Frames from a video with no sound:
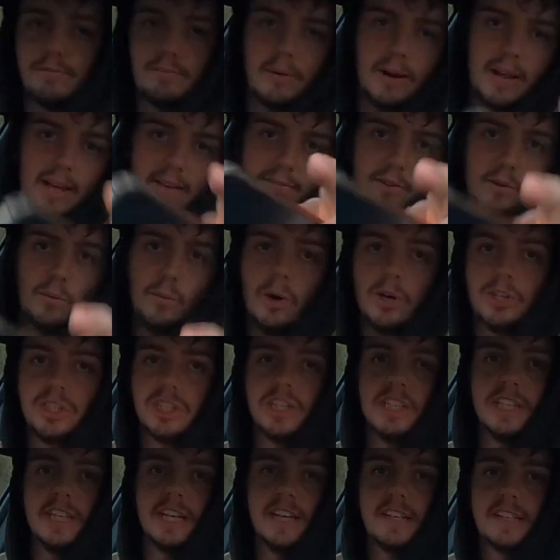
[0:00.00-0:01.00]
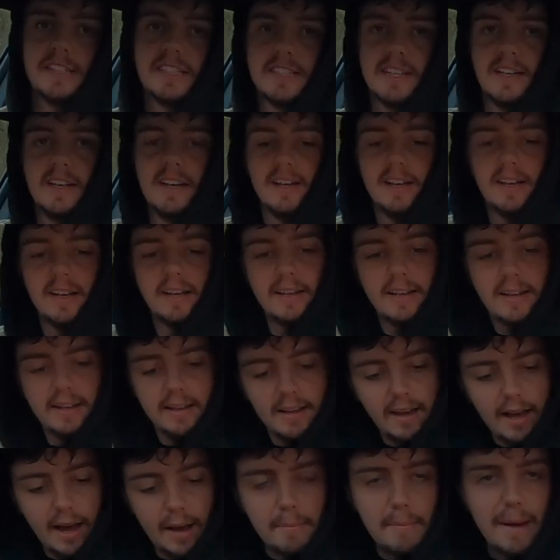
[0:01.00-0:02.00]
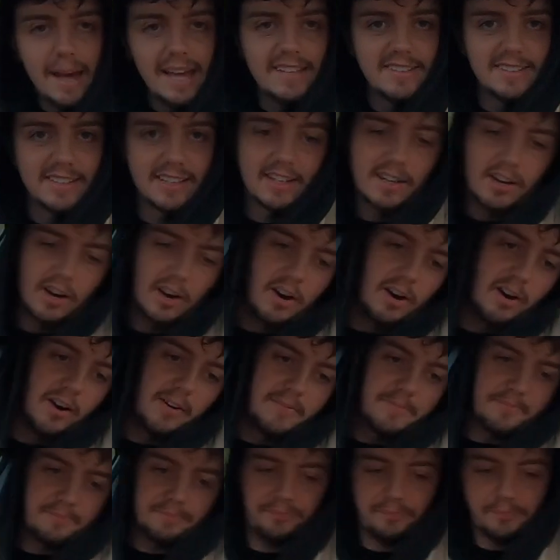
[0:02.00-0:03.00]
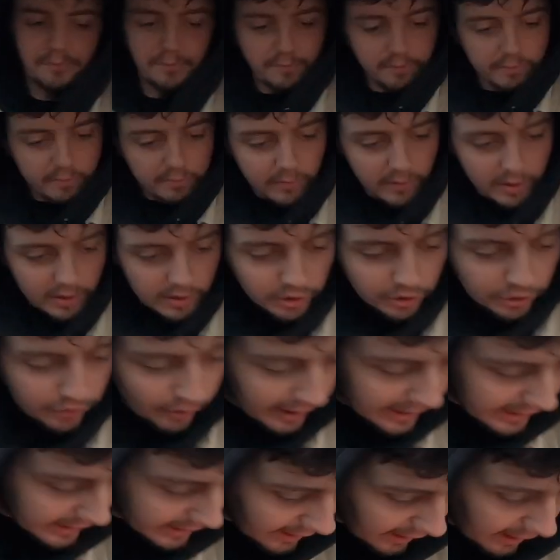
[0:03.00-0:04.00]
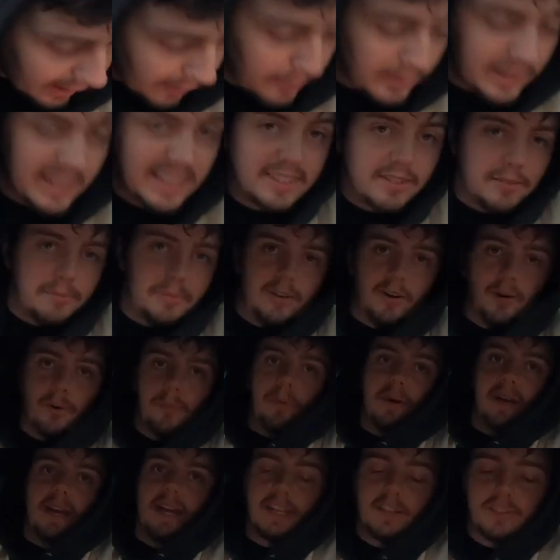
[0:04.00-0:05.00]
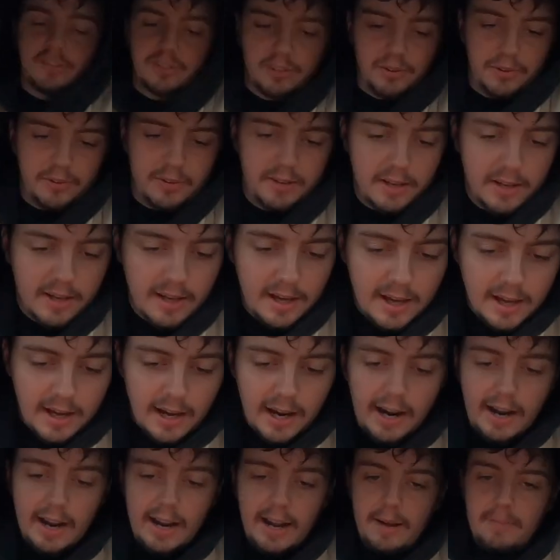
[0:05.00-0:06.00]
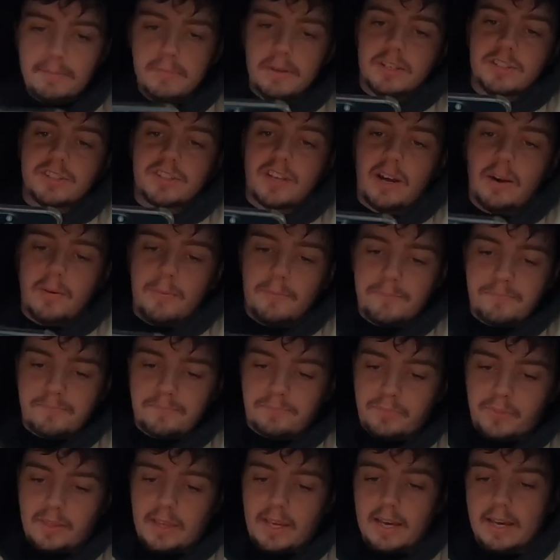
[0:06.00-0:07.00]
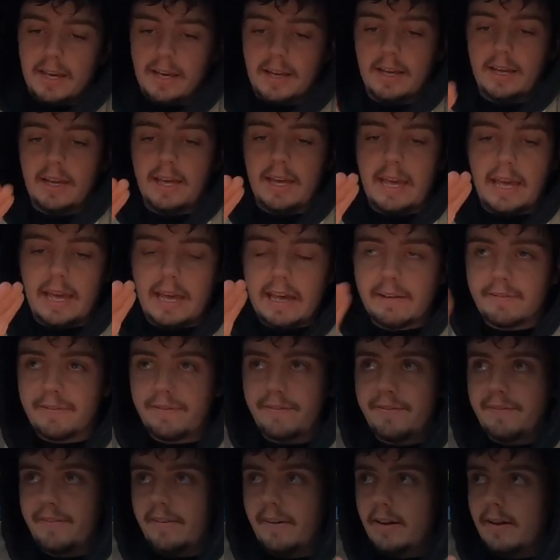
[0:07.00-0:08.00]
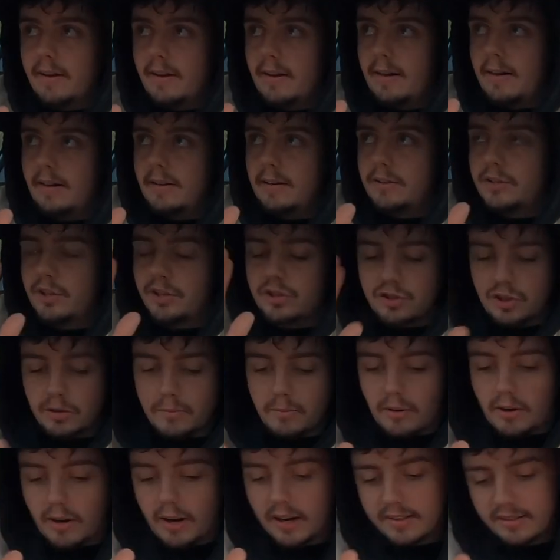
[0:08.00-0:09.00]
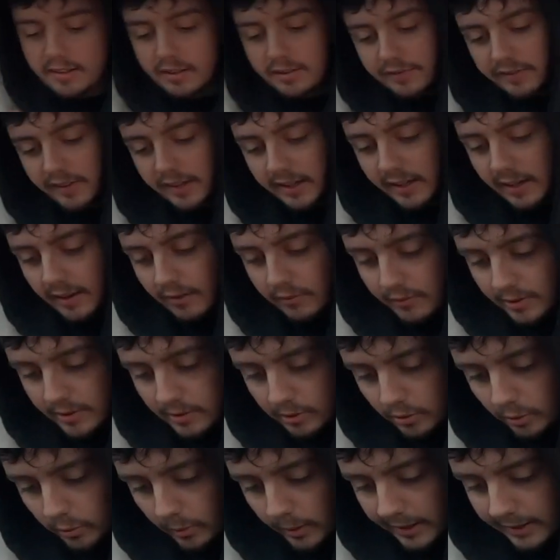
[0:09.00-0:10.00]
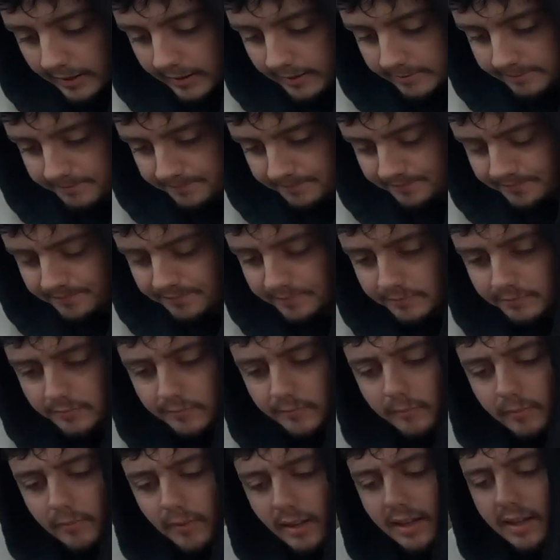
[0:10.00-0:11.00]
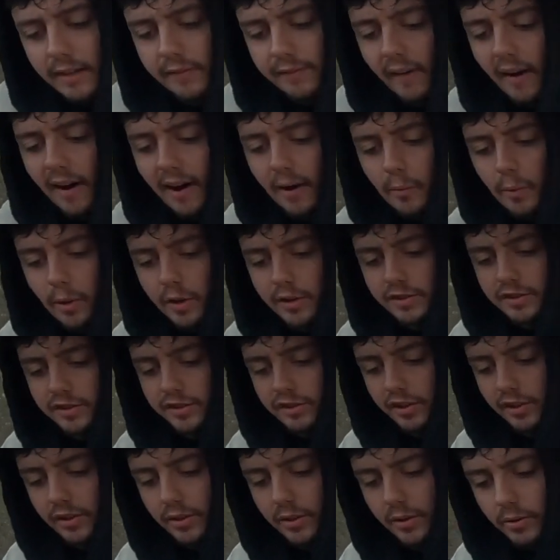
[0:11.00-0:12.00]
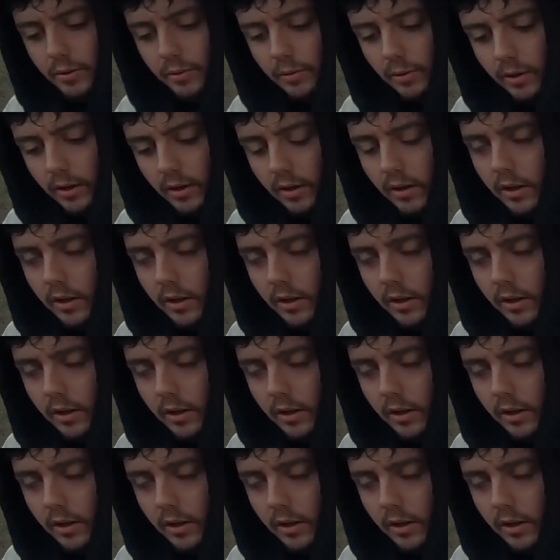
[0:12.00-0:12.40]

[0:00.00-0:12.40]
Brett, if you're watching this. Amazing car, great guy. We need to meet up again soon. So to summarize this video real quick, if I was to